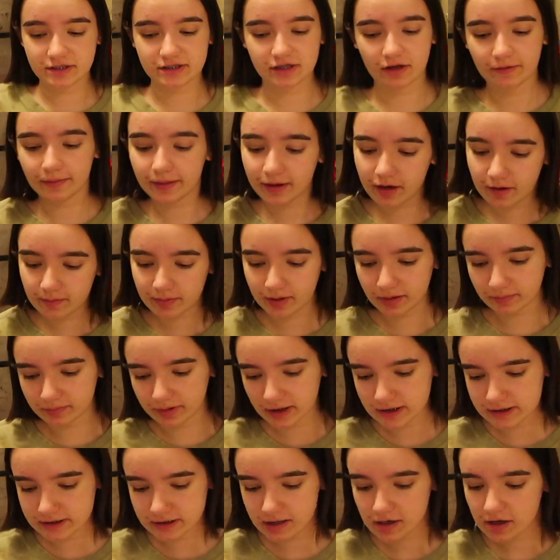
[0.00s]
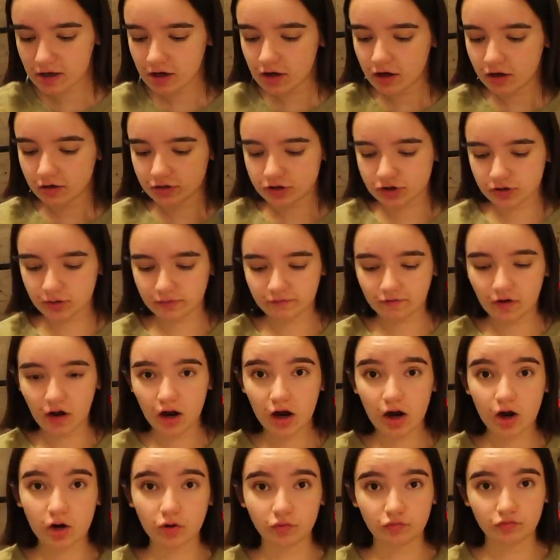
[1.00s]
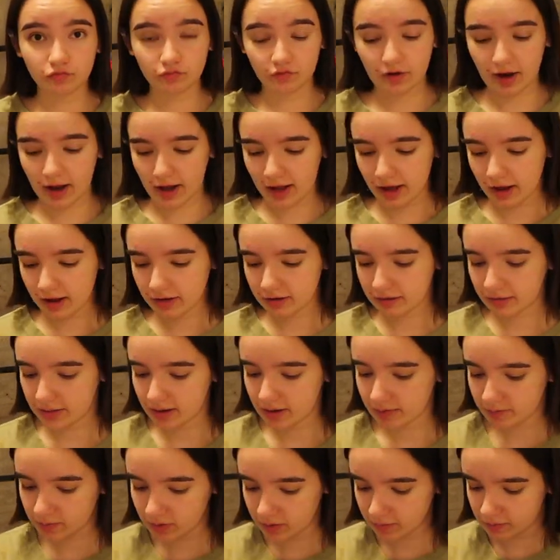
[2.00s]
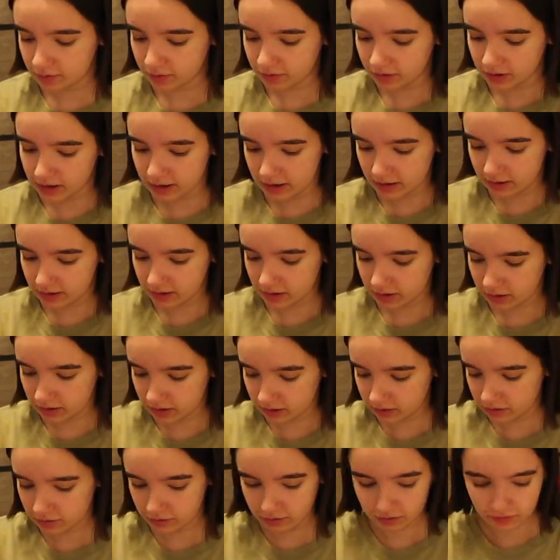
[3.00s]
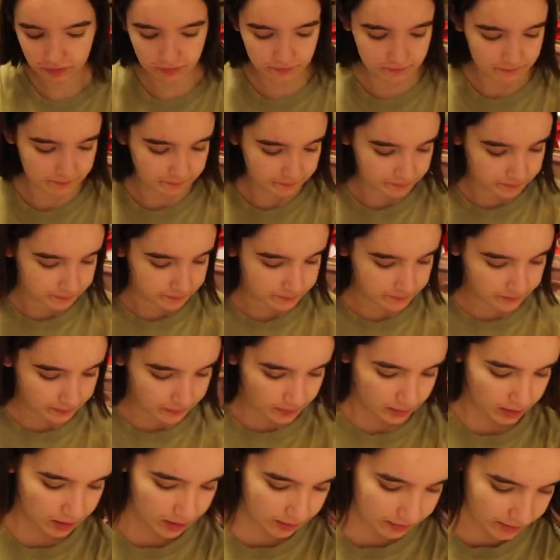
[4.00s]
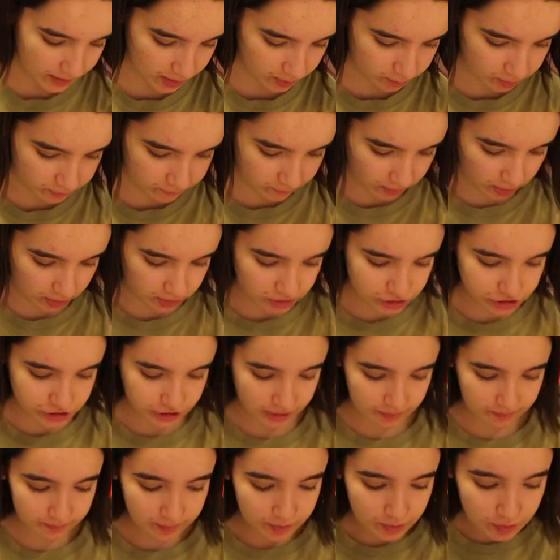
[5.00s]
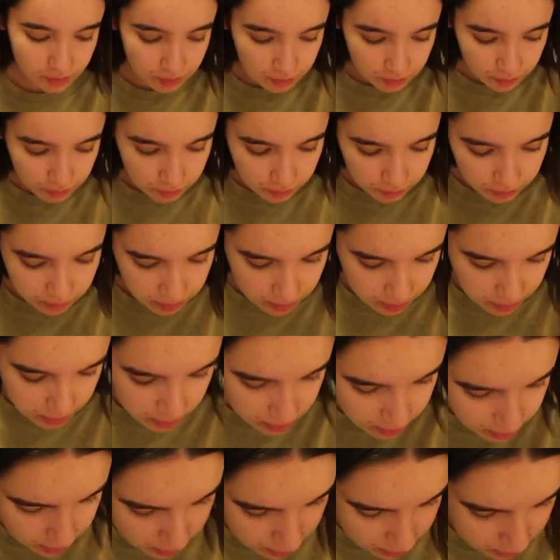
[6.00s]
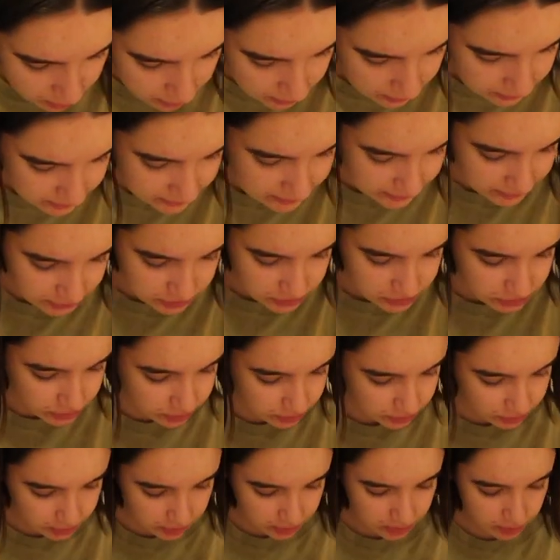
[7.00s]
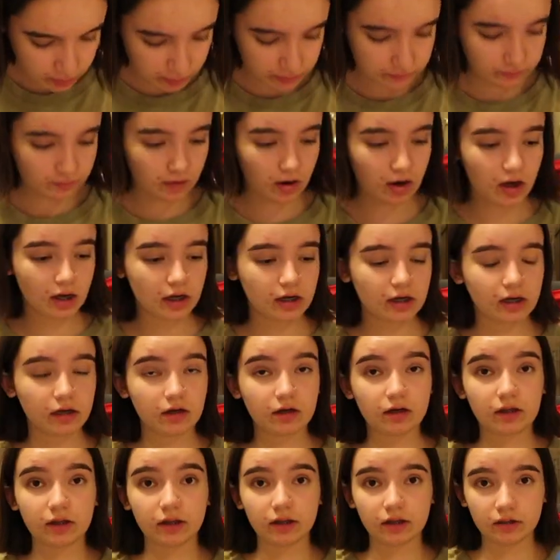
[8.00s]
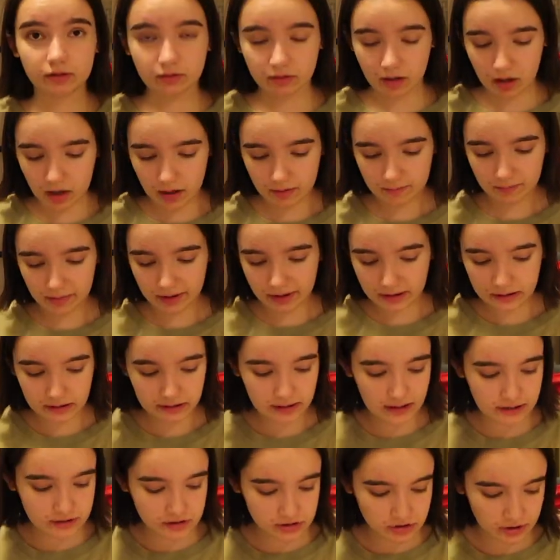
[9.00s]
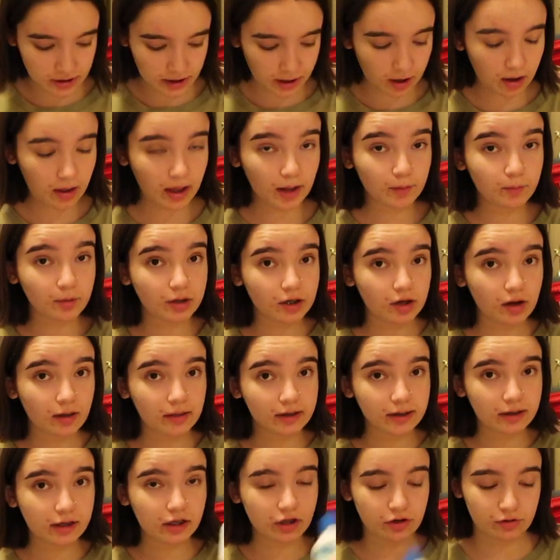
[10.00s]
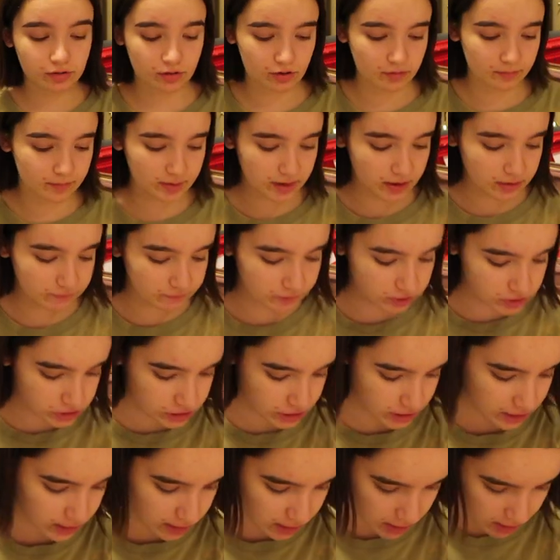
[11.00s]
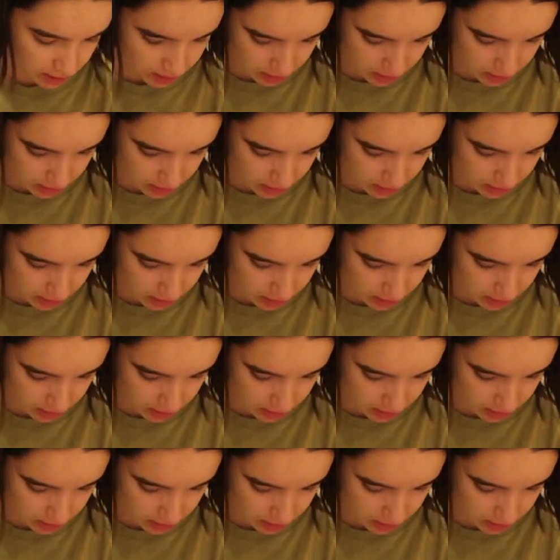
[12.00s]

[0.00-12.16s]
It's out there, but I'm lazy. So we've got a rag that I'm going to put in here. And then we've got shampoo, conditioner. We've got my cleanser. I went and got like a cute little mini version.